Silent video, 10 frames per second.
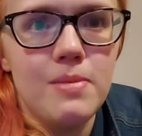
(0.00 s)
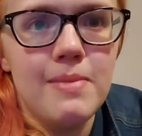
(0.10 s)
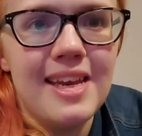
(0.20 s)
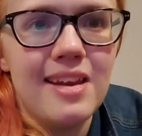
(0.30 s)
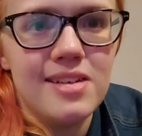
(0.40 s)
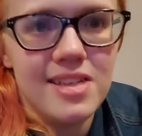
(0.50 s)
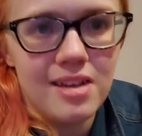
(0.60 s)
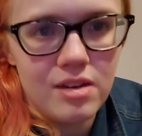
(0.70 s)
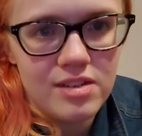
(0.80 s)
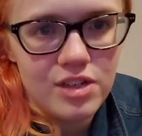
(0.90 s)
to be making a
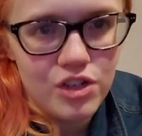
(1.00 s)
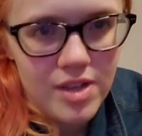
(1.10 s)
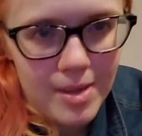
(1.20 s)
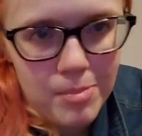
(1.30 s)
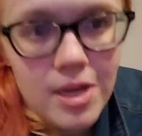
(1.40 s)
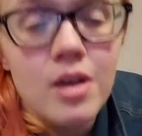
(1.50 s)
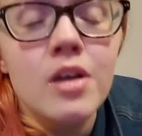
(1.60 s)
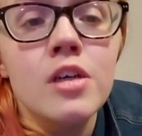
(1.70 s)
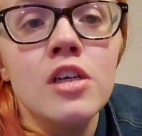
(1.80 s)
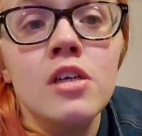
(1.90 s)
second audition tape.
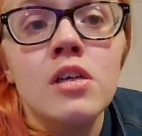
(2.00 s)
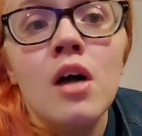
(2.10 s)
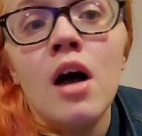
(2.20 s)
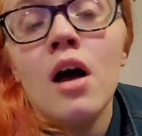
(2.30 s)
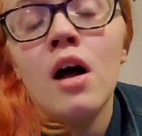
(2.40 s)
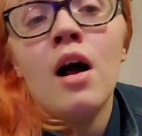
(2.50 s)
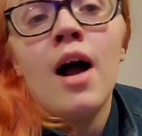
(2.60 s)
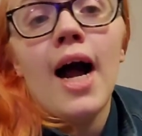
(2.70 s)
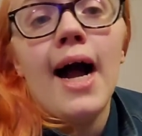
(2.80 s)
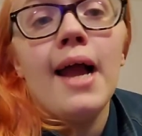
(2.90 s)

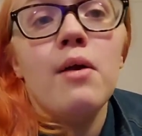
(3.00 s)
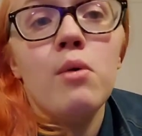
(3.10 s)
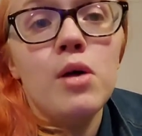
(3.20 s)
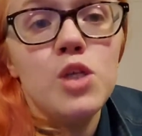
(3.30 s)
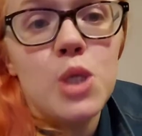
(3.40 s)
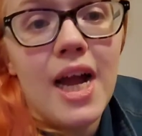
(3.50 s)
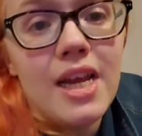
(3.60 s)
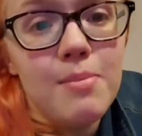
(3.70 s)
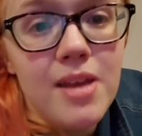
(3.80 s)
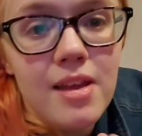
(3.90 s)

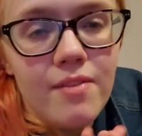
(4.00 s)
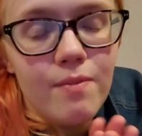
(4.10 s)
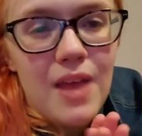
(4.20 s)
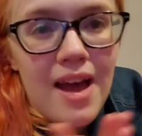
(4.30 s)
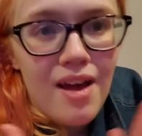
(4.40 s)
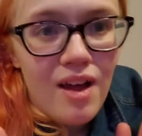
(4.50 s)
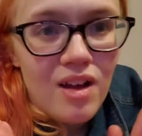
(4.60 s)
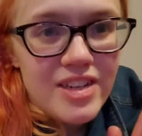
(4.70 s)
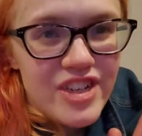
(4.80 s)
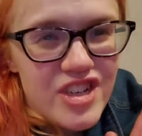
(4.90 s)
That
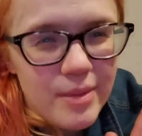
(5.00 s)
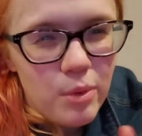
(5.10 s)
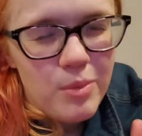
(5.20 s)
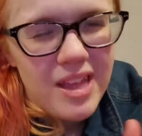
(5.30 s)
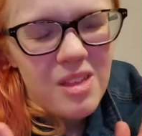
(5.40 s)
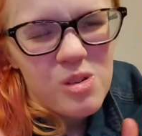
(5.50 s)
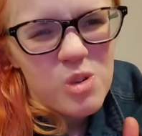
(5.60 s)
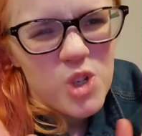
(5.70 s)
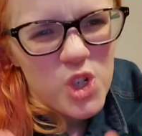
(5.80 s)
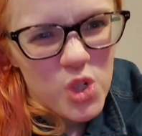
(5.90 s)
audition tape will be a little
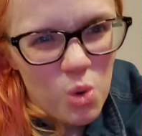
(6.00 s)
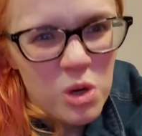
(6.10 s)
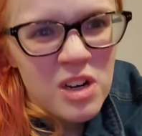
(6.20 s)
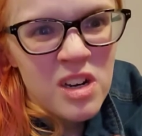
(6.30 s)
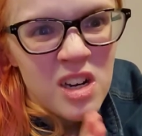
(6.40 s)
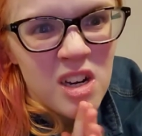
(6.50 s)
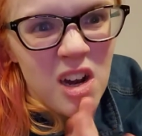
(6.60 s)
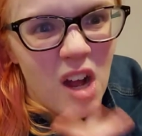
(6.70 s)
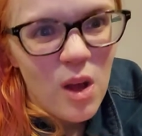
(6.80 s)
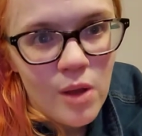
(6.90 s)
shorter.
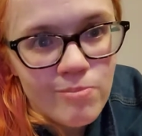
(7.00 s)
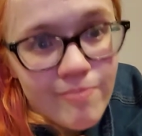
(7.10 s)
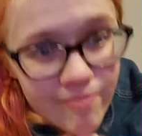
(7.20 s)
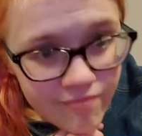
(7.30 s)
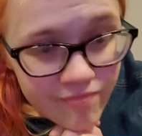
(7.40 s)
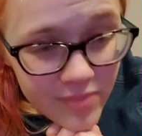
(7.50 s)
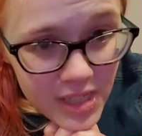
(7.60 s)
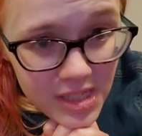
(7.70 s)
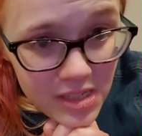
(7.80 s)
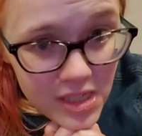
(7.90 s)

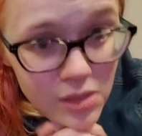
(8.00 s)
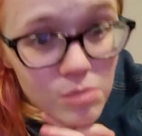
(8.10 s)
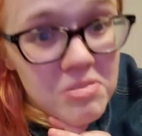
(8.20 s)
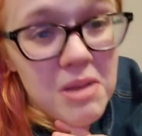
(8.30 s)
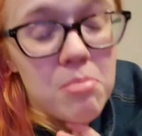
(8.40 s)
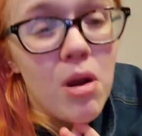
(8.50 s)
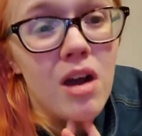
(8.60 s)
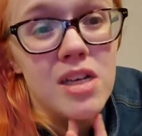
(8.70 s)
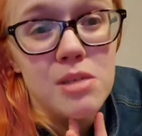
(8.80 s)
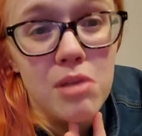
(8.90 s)
It'll be
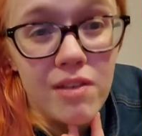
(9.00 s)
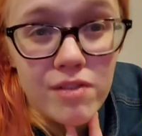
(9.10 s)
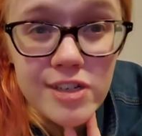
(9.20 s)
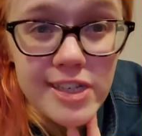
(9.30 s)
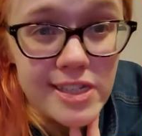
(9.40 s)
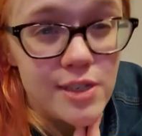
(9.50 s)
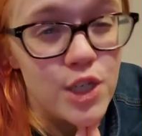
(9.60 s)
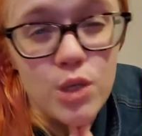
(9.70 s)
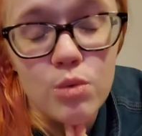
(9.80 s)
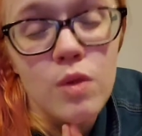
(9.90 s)
possibly for season
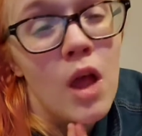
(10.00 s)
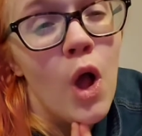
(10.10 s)
2